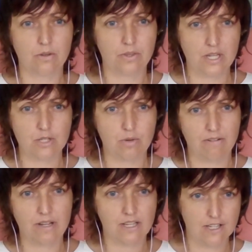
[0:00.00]
things,
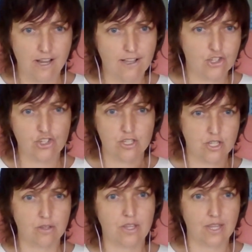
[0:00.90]
whatever I can touch, it's
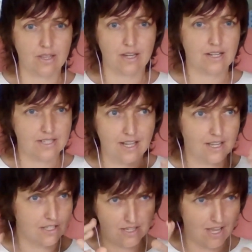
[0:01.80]
the only thing that exists.